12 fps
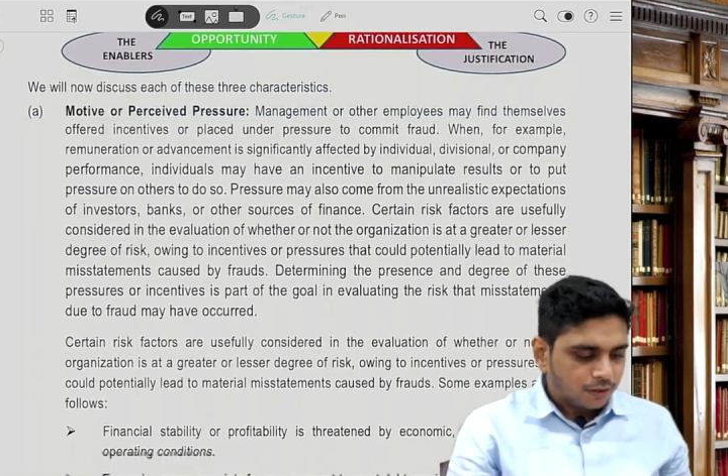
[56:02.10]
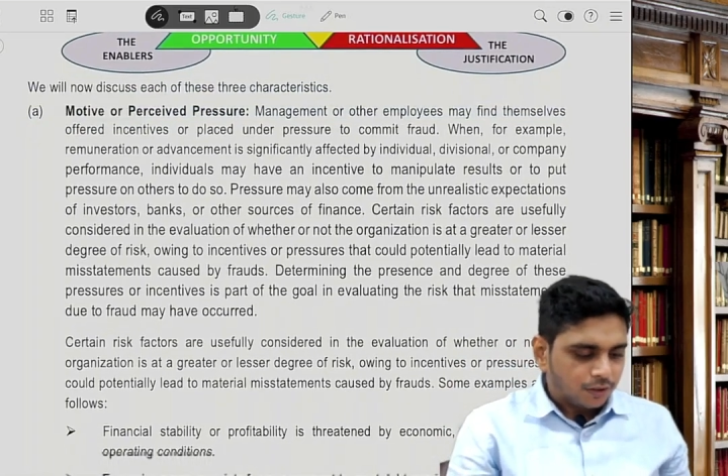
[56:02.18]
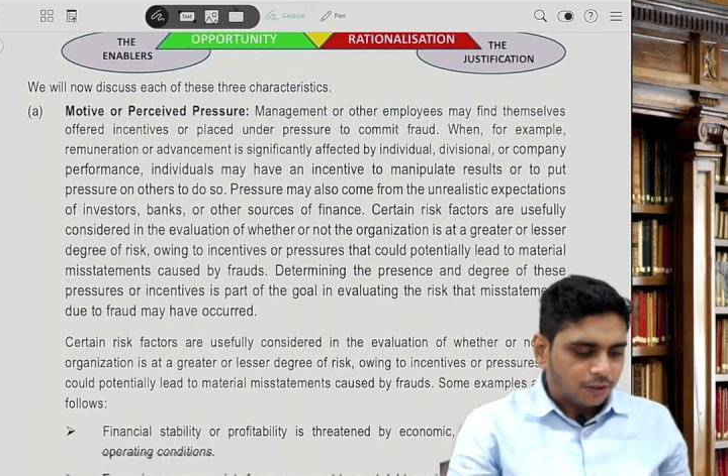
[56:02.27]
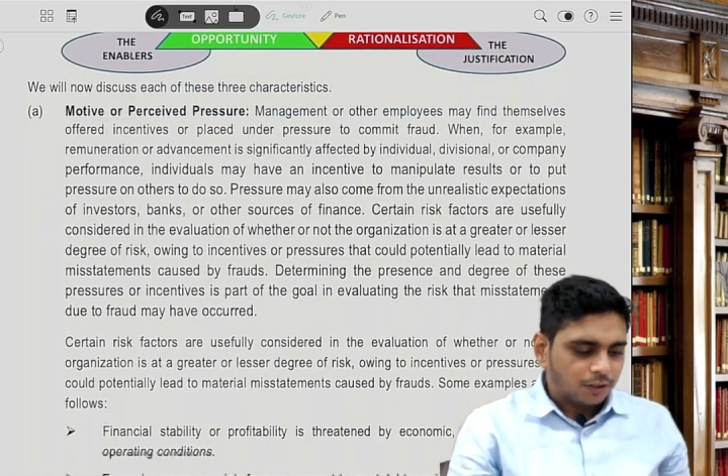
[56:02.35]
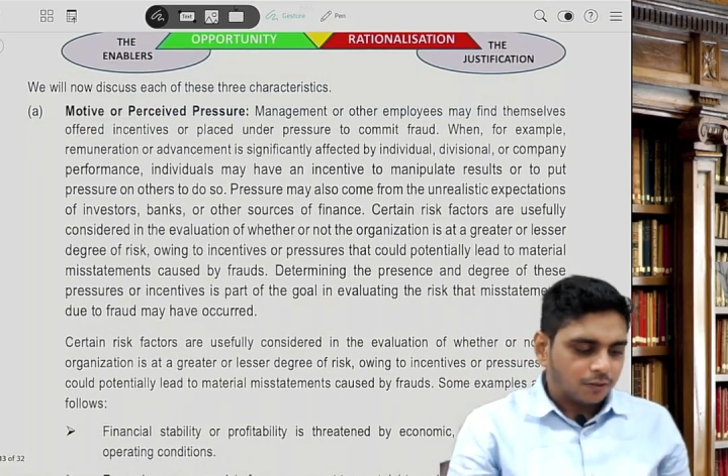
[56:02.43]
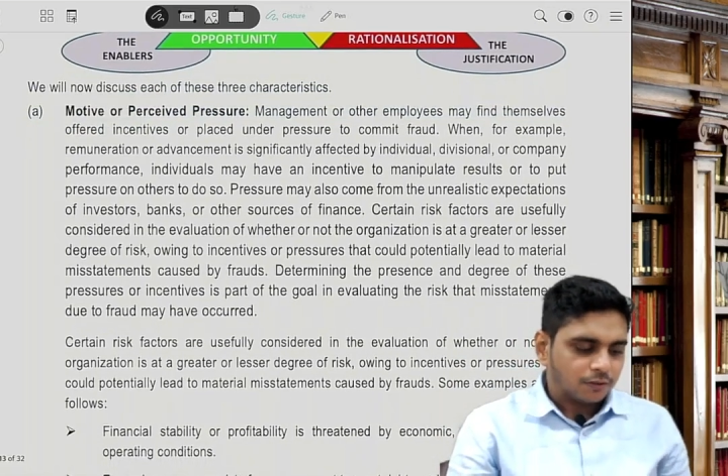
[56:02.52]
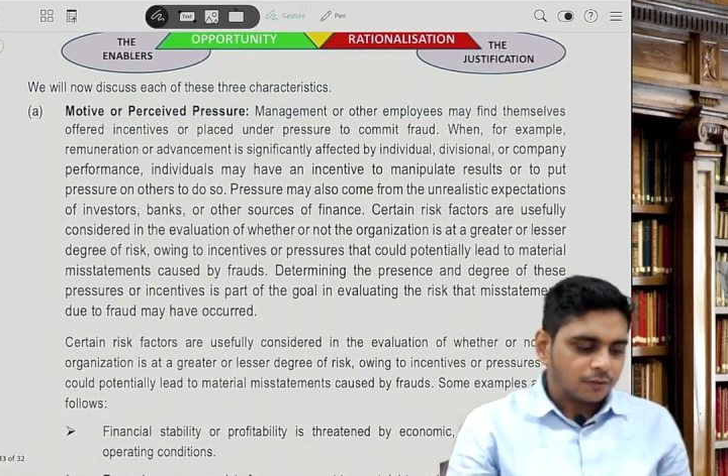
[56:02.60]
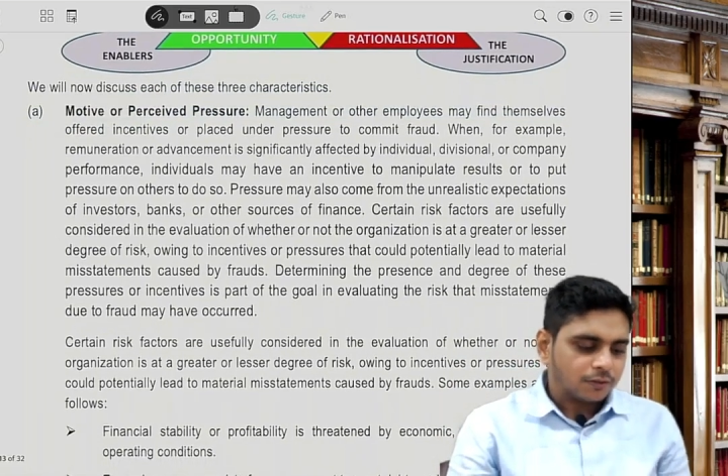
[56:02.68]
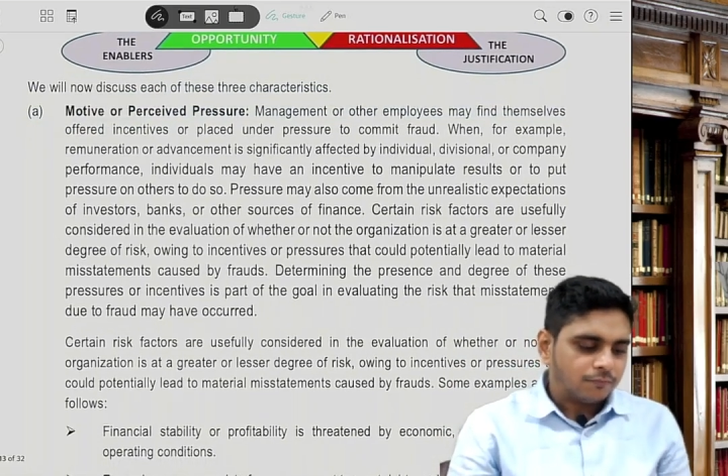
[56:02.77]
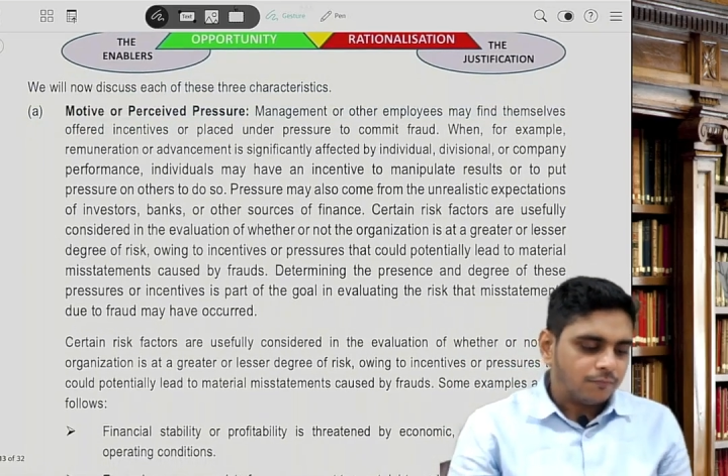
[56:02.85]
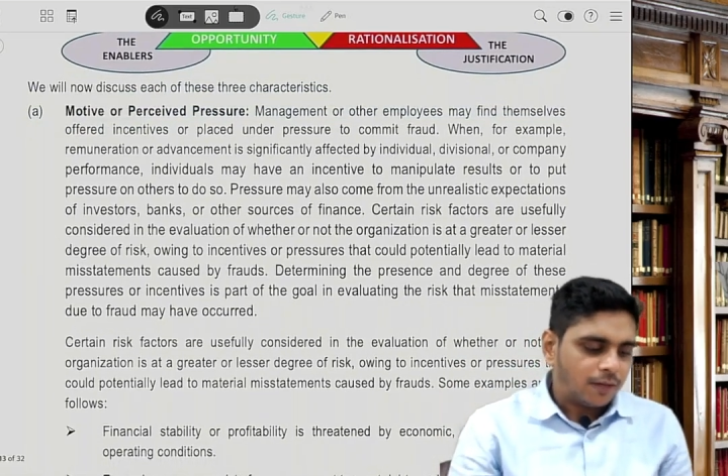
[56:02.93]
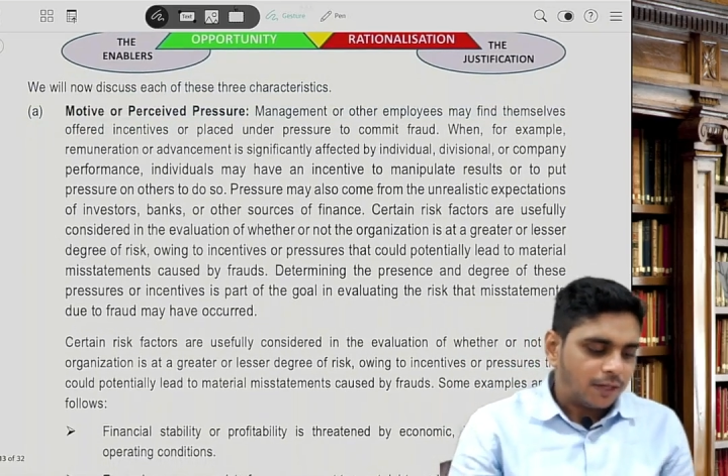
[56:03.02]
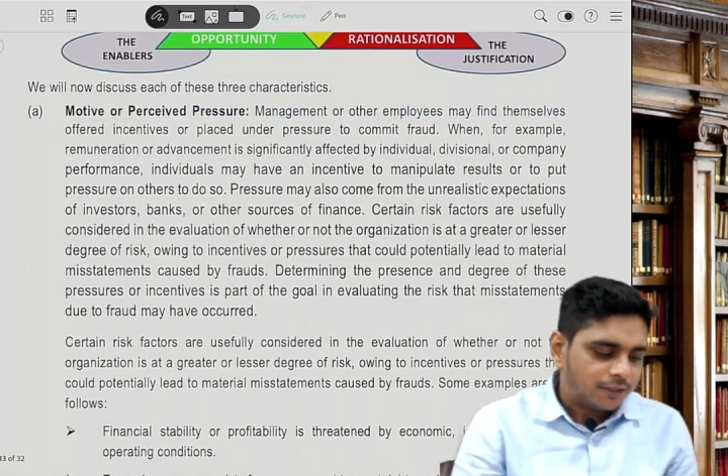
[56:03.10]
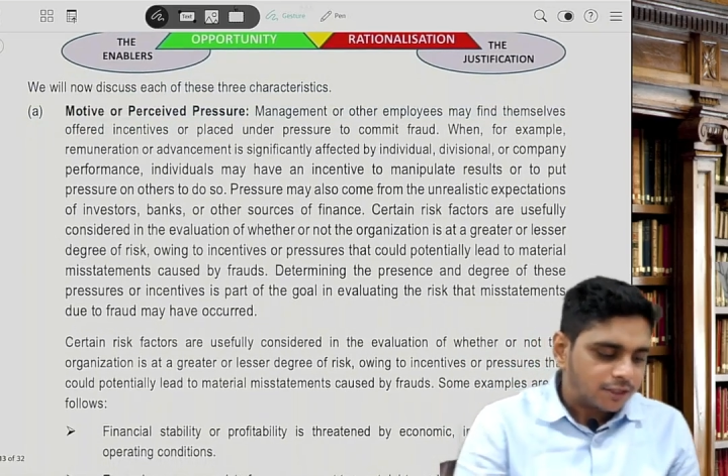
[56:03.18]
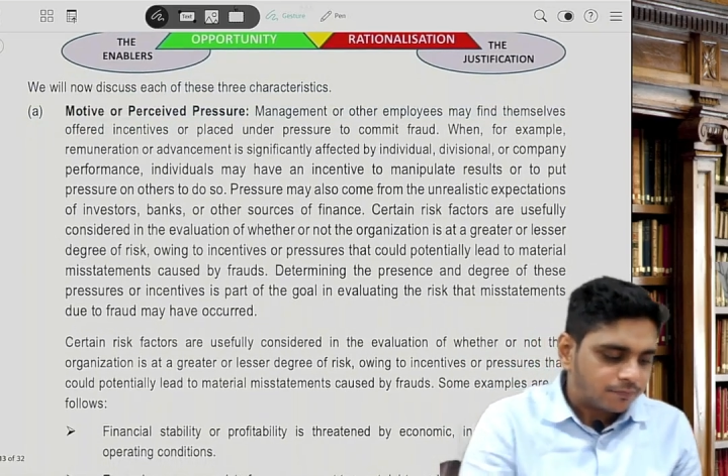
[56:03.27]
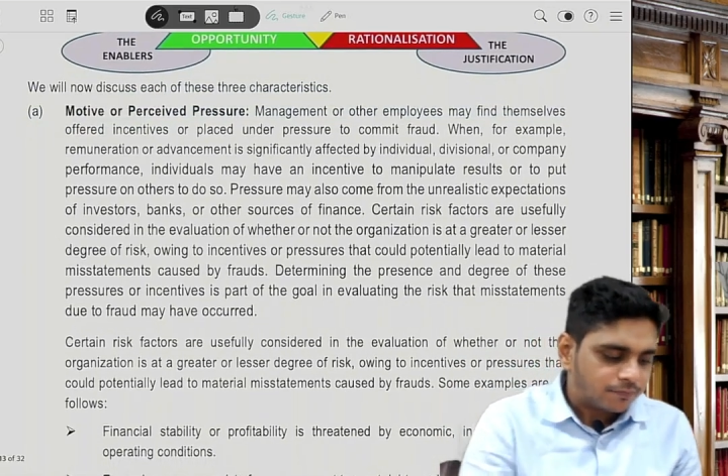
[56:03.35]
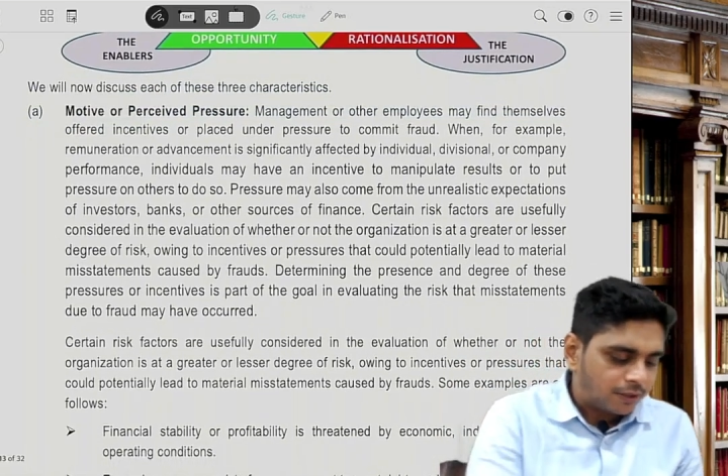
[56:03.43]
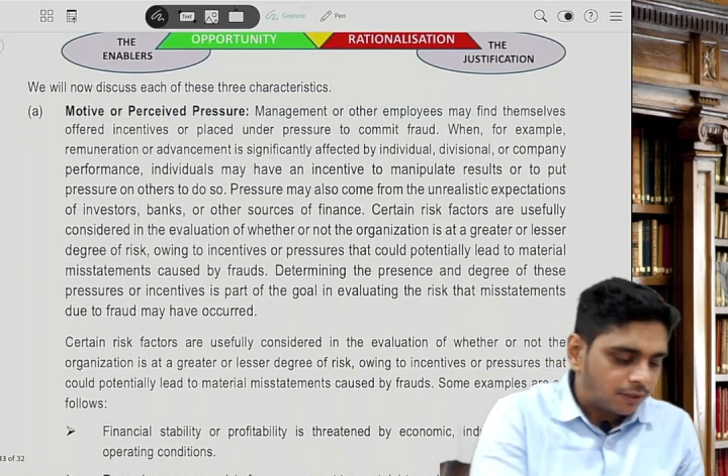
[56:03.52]
Now,
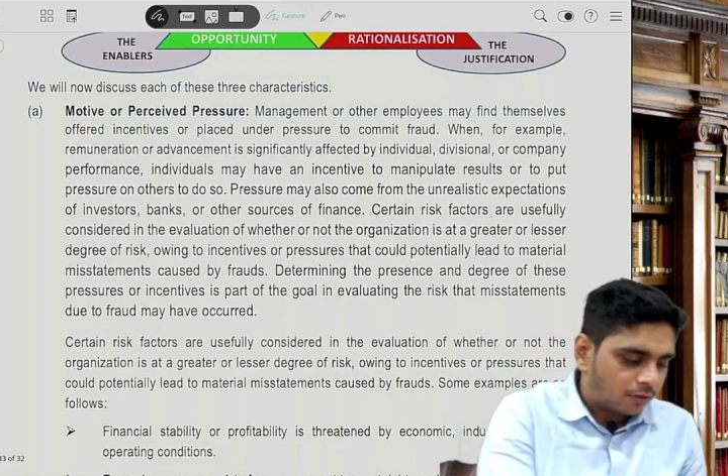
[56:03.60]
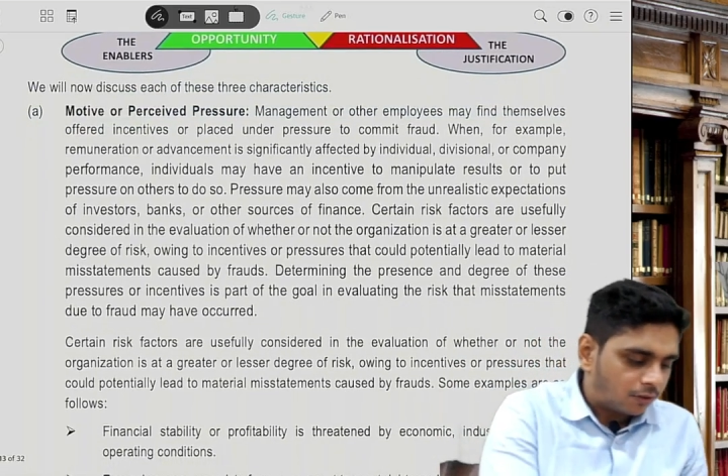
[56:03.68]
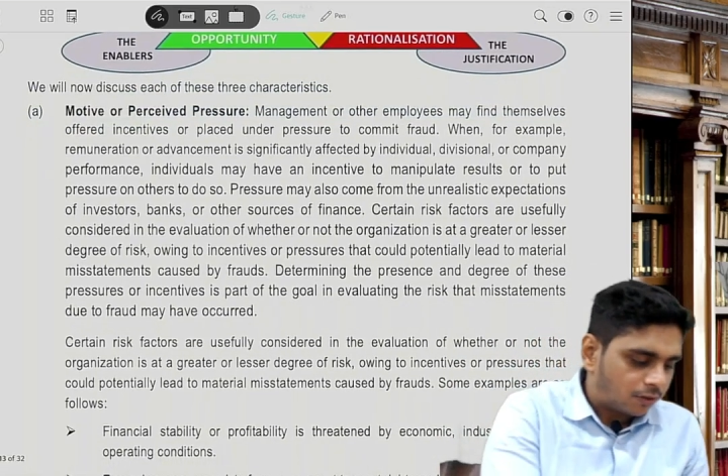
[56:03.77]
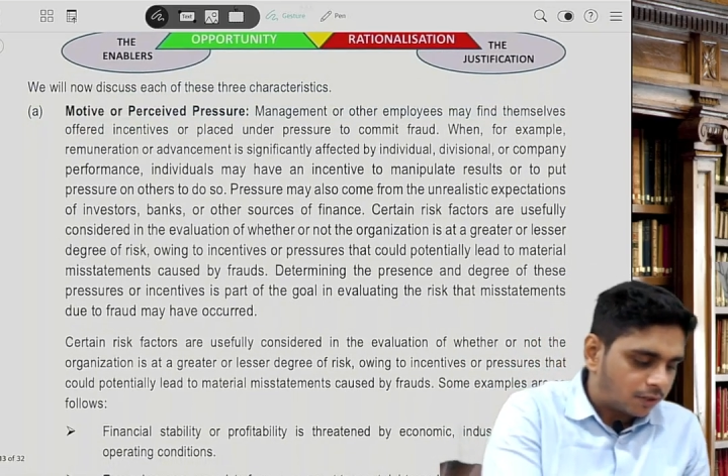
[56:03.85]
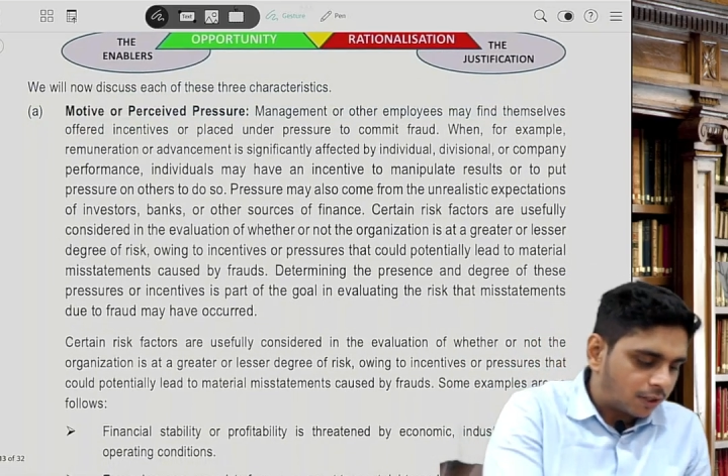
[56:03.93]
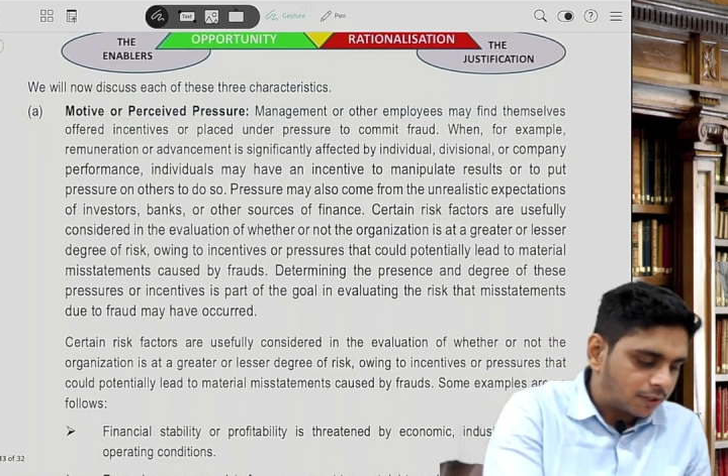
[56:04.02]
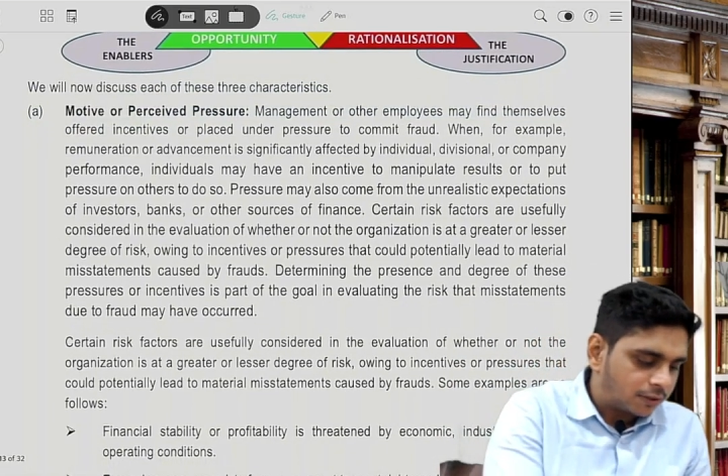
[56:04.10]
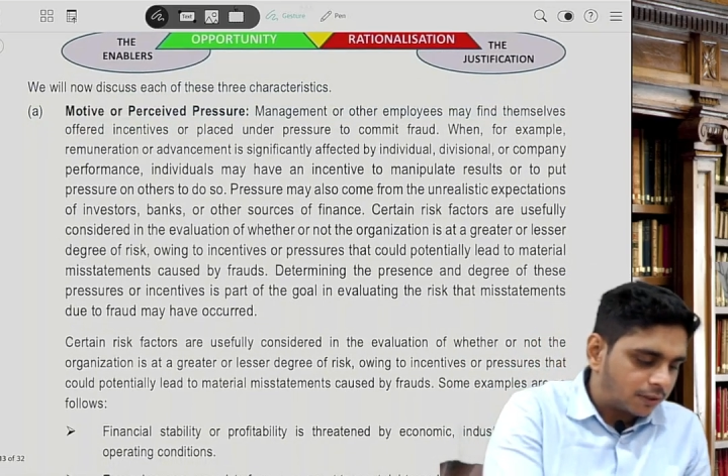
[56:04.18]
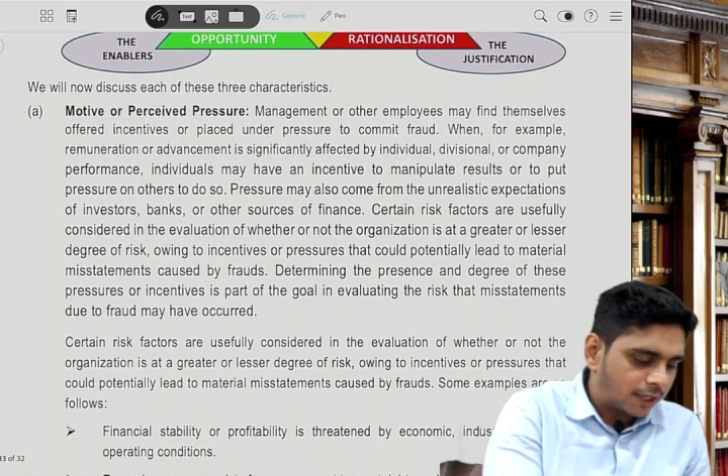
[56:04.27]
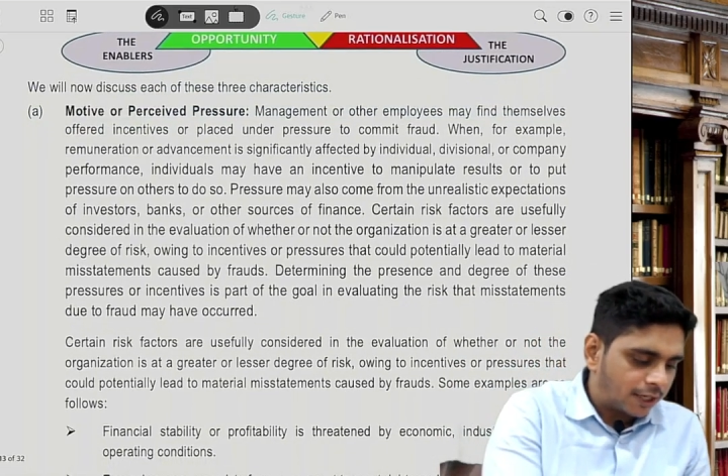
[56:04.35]
management or other